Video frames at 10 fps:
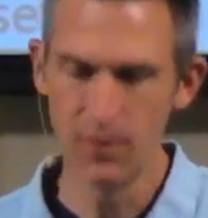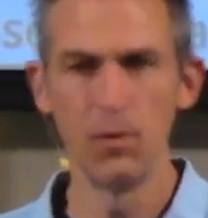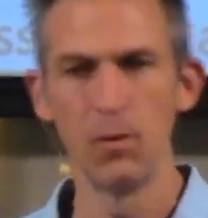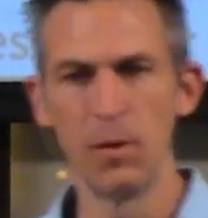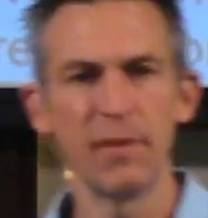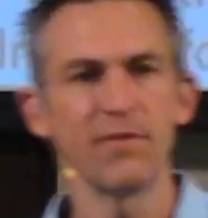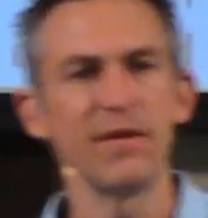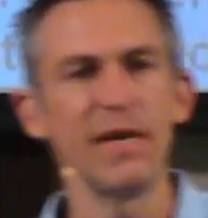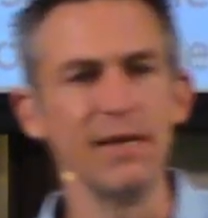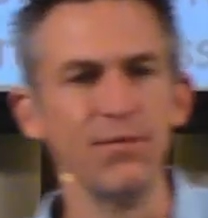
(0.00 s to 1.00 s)
What about
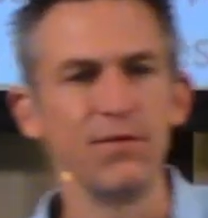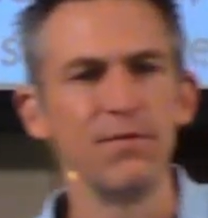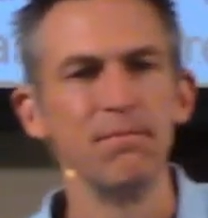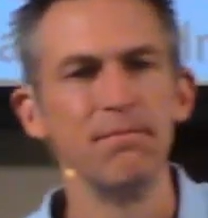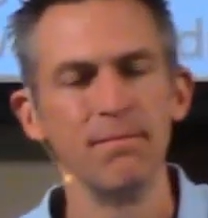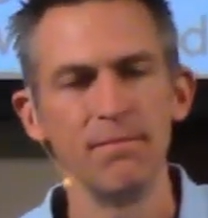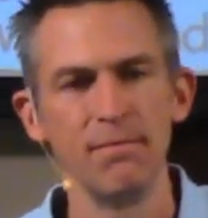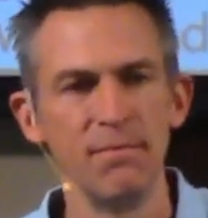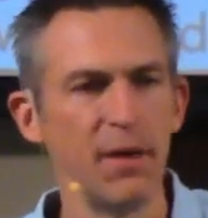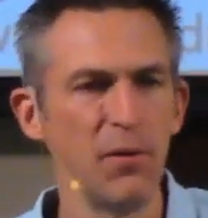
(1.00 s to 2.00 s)
slaves?
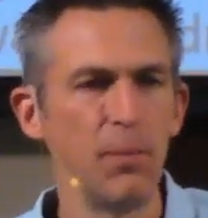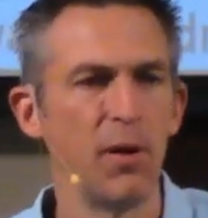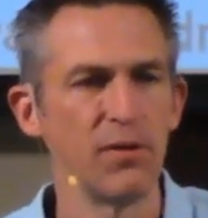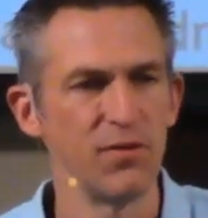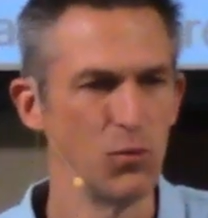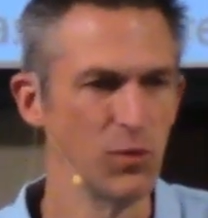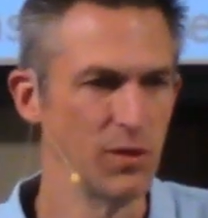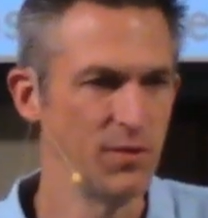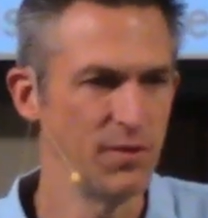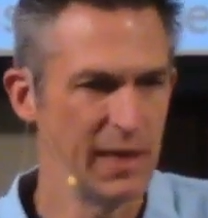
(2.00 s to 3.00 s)
Now, there are parts of the
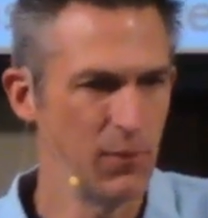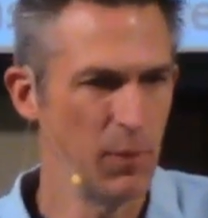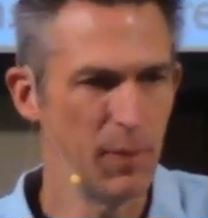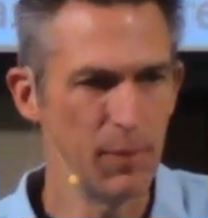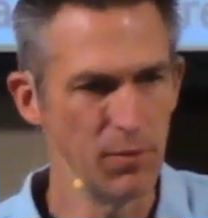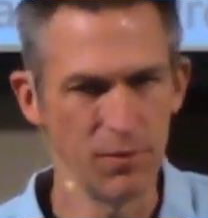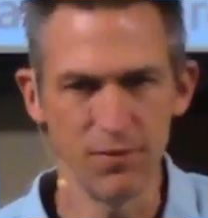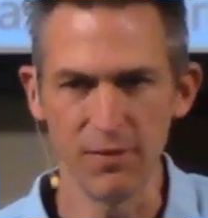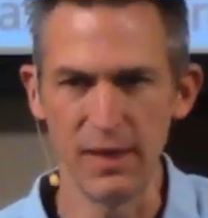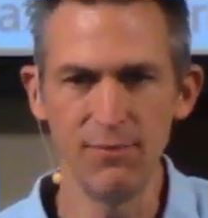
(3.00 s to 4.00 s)
world today where people are
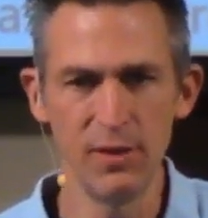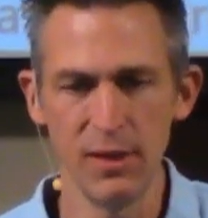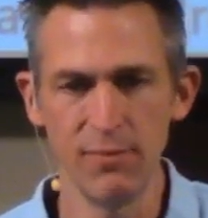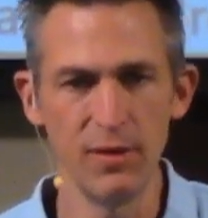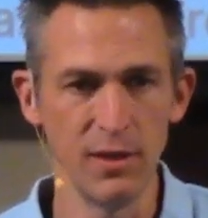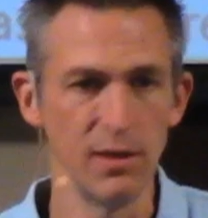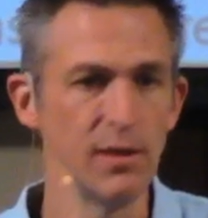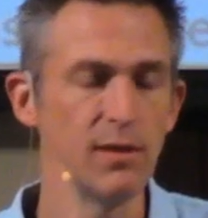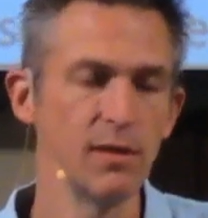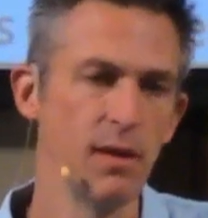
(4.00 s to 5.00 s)
enslaved, and even here,